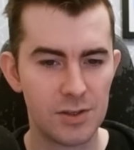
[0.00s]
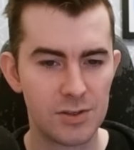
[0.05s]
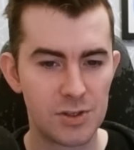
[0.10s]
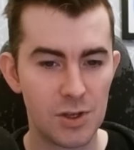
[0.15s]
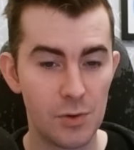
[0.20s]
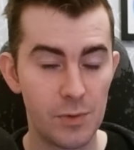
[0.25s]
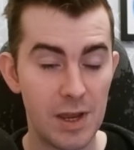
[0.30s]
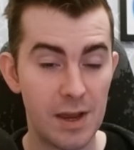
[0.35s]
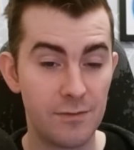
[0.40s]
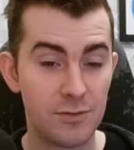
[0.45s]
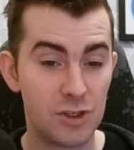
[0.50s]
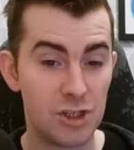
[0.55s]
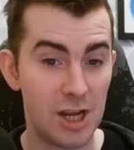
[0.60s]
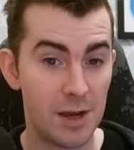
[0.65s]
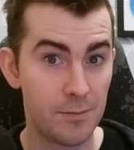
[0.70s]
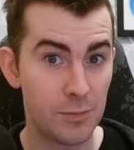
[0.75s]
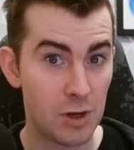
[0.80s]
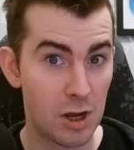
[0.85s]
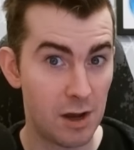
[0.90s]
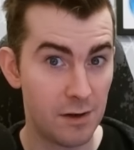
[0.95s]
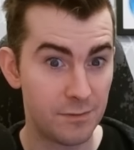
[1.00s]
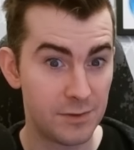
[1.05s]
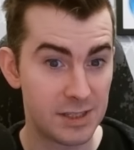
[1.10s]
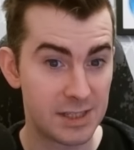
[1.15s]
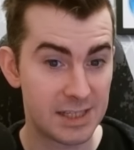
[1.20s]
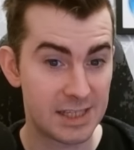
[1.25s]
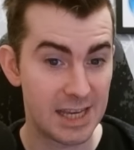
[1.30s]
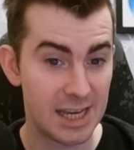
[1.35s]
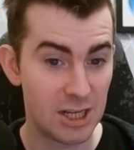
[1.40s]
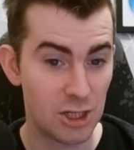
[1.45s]
So we have Gem
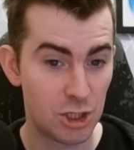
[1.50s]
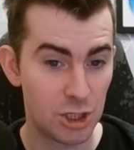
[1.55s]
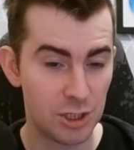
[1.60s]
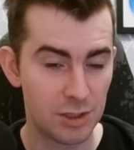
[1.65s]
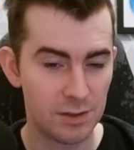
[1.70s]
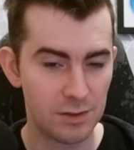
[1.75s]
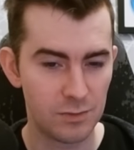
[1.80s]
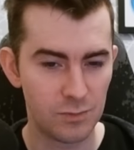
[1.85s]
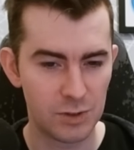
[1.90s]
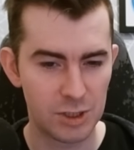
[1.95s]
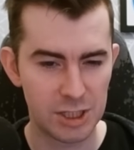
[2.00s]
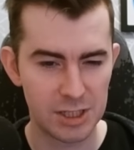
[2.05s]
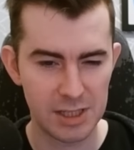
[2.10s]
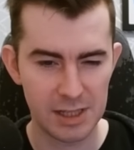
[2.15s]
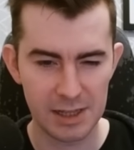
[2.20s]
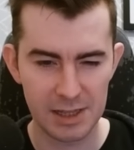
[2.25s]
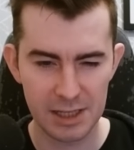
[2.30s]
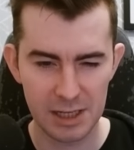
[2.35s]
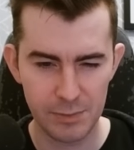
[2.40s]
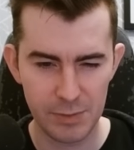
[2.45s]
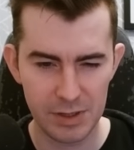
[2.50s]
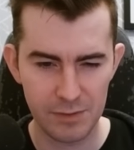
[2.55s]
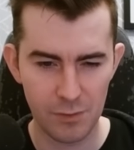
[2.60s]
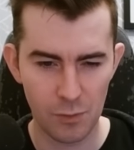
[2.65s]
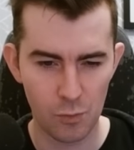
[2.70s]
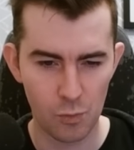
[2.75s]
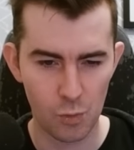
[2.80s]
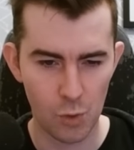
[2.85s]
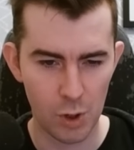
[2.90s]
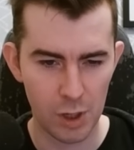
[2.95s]
Confiscation, which is a little bit of a
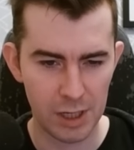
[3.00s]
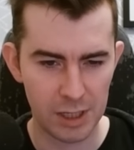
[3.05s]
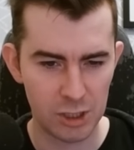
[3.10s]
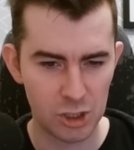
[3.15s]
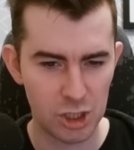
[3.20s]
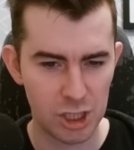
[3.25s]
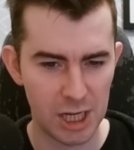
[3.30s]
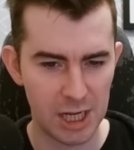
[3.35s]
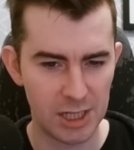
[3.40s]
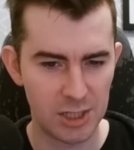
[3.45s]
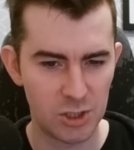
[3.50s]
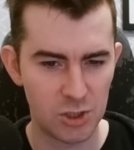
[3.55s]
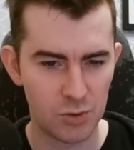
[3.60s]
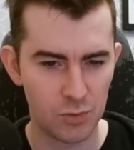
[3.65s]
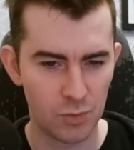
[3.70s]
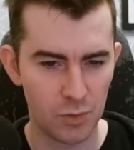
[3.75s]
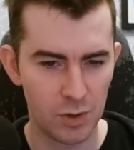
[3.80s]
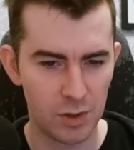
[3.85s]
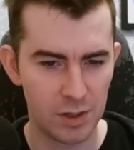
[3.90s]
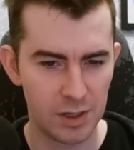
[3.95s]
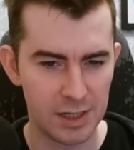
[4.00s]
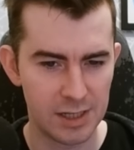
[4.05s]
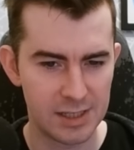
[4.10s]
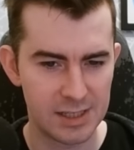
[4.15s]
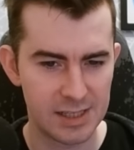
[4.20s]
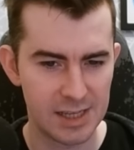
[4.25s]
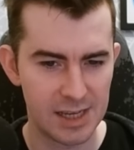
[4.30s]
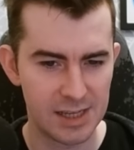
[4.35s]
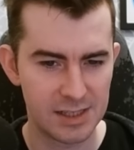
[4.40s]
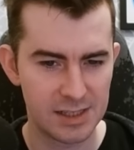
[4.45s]
wording change where it
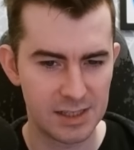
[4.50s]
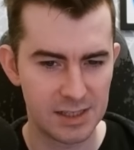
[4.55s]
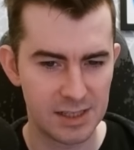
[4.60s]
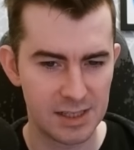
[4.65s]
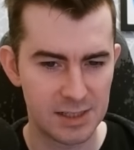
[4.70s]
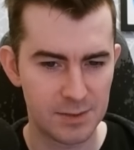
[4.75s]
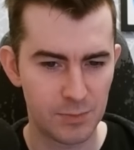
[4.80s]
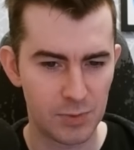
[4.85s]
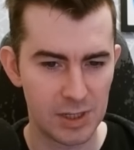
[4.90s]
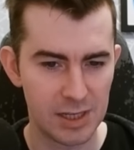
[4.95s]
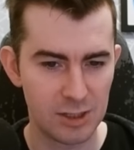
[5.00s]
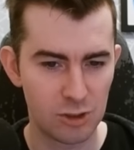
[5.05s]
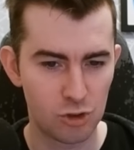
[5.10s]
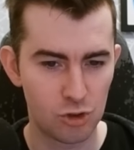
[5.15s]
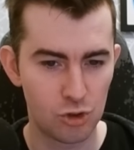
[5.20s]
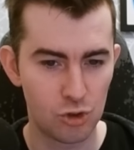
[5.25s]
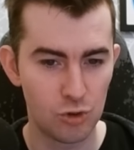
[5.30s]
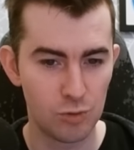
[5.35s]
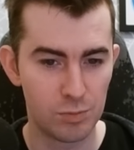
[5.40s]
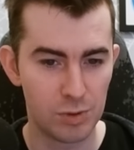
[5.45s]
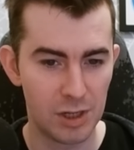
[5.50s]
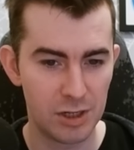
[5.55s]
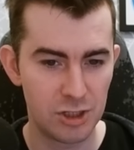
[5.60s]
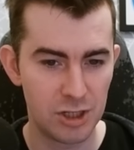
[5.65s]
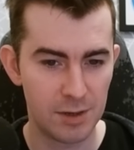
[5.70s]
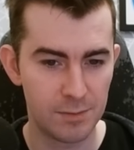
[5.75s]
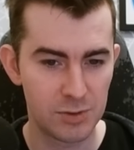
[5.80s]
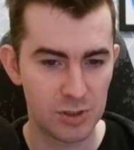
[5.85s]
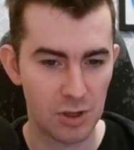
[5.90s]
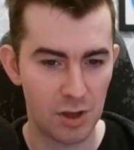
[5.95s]
says this plays 2 blood
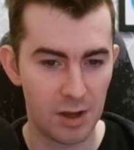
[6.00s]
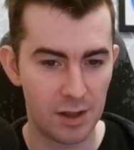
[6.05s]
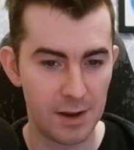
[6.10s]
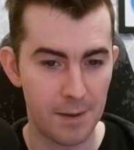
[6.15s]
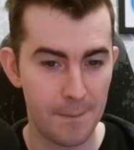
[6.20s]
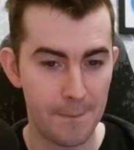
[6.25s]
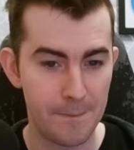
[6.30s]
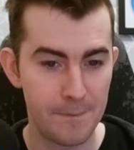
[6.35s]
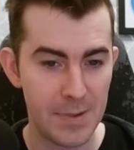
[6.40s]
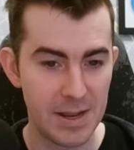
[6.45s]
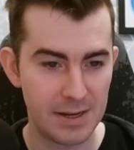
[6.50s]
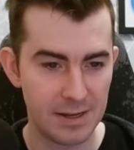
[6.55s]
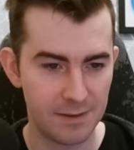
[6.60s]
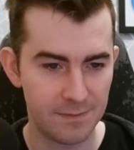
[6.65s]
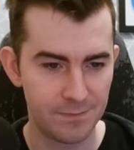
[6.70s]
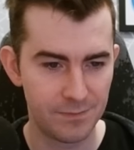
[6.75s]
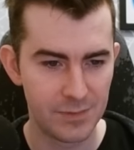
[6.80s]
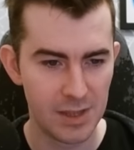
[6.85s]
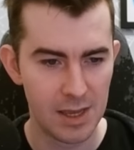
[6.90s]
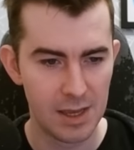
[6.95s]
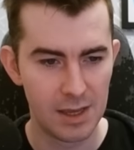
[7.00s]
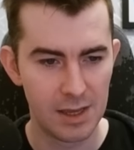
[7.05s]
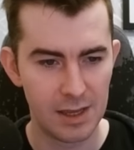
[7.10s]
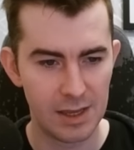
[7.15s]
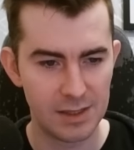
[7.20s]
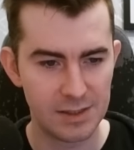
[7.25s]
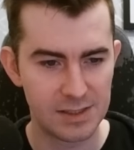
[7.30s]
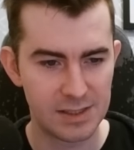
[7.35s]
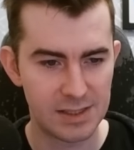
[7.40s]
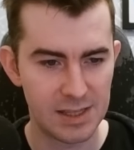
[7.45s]
gems on a minion,
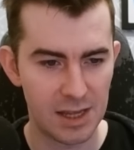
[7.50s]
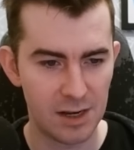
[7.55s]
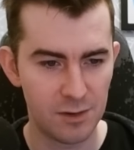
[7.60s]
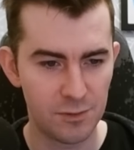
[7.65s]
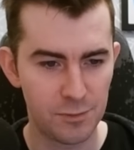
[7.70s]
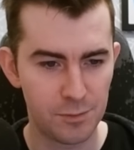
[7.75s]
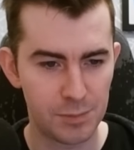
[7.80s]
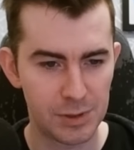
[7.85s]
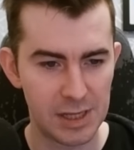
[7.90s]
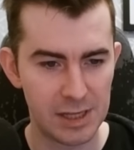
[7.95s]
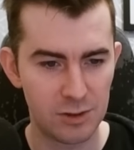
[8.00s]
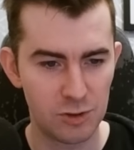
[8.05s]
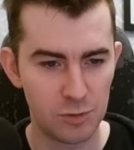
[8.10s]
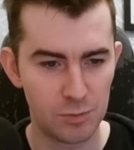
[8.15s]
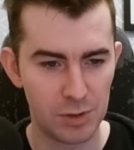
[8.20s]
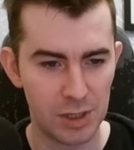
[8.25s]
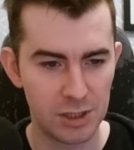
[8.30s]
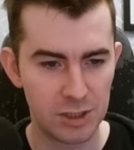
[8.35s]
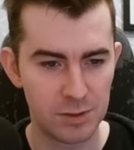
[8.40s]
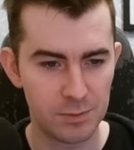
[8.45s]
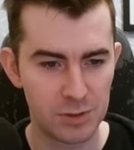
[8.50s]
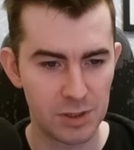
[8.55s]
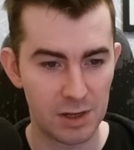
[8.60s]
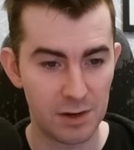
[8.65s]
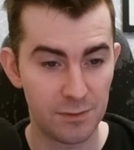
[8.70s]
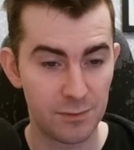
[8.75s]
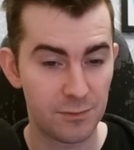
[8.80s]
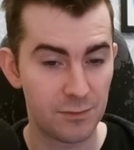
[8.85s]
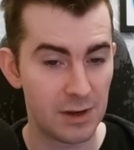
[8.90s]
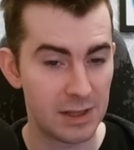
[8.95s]
Instead of play 2 blood gems on
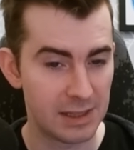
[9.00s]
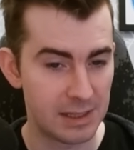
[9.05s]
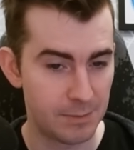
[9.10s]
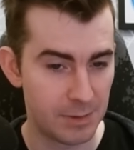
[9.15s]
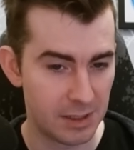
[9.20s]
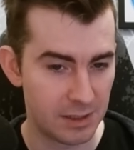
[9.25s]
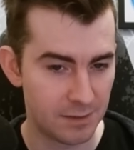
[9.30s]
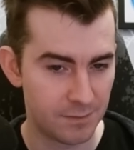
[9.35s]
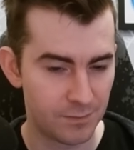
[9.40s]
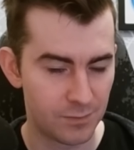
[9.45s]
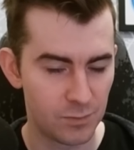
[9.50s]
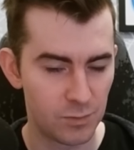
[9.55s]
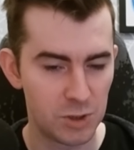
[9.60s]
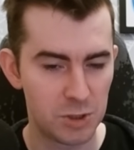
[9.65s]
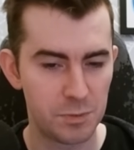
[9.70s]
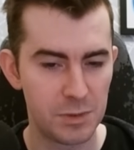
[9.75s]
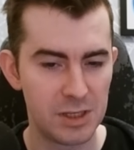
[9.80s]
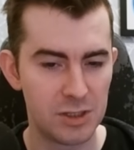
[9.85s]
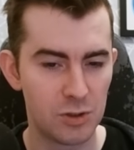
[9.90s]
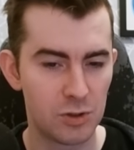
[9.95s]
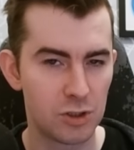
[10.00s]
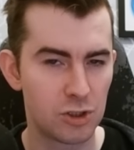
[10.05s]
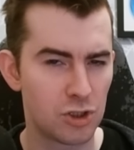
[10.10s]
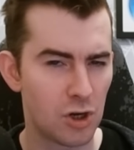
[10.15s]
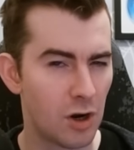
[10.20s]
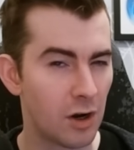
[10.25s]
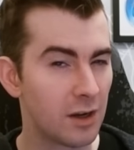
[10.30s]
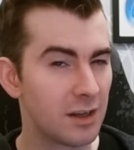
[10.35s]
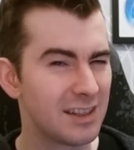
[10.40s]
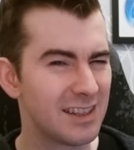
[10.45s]
a friendly minion, which means you can
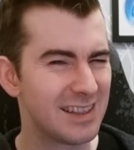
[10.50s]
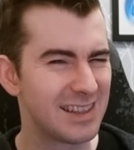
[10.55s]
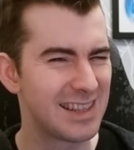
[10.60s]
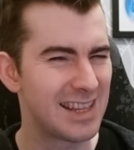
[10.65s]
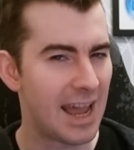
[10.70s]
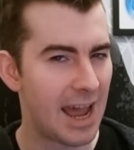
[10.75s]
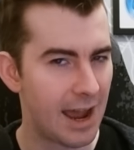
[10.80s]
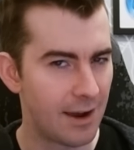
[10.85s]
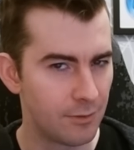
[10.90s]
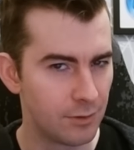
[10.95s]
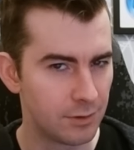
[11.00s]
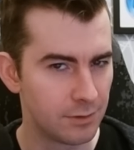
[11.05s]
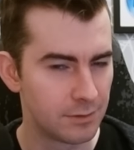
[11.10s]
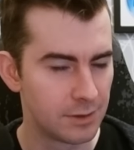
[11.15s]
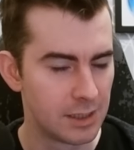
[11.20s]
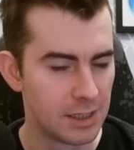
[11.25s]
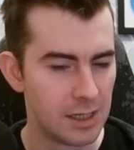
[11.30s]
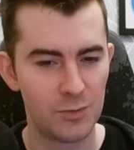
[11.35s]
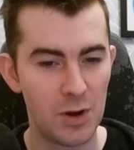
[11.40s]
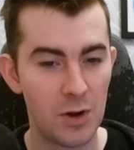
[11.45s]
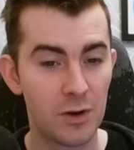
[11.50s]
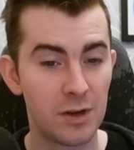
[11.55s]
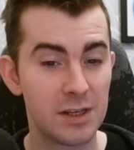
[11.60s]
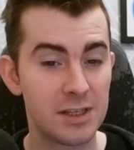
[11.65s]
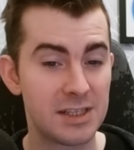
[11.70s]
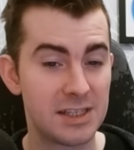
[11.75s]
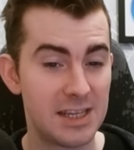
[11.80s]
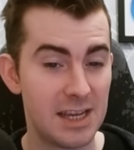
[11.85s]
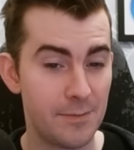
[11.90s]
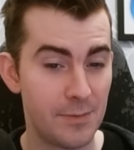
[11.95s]
target the Tavern. We are going to
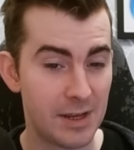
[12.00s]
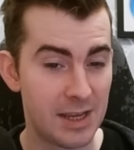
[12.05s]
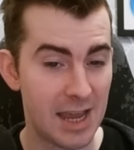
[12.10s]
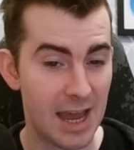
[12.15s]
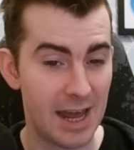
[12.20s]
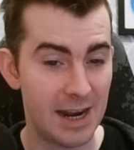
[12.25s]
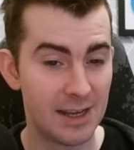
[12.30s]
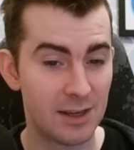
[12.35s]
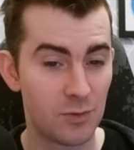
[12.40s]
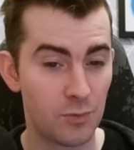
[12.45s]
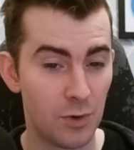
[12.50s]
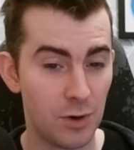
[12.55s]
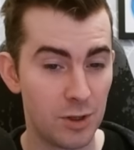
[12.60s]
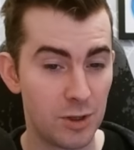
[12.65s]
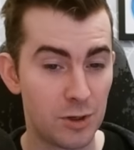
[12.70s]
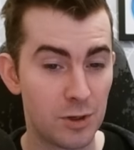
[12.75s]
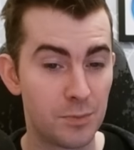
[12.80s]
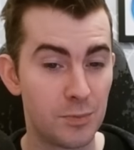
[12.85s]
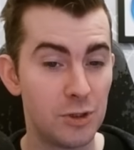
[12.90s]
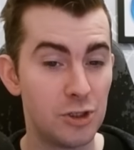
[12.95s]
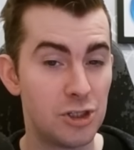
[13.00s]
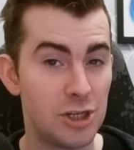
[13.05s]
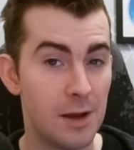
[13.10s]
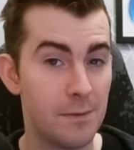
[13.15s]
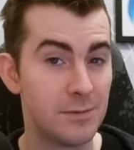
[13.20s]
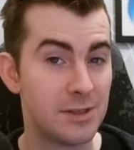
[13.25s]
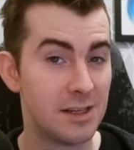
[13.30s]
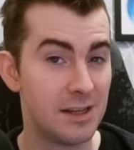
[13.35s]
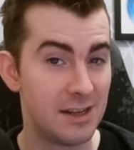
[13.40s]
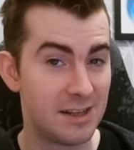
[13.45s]
see a mechanic where you can put
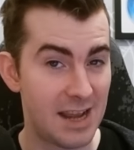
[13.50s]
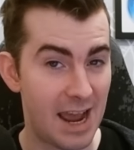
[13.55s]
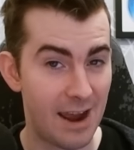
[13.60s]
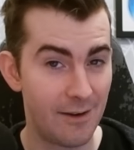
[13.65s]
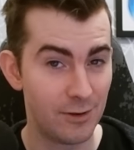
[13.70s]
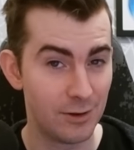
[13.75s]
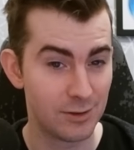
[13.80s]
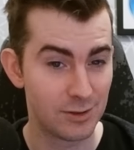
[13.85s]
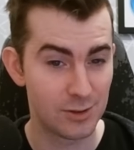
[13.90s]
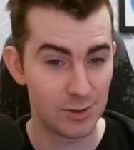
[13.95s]
gems in the Tavern.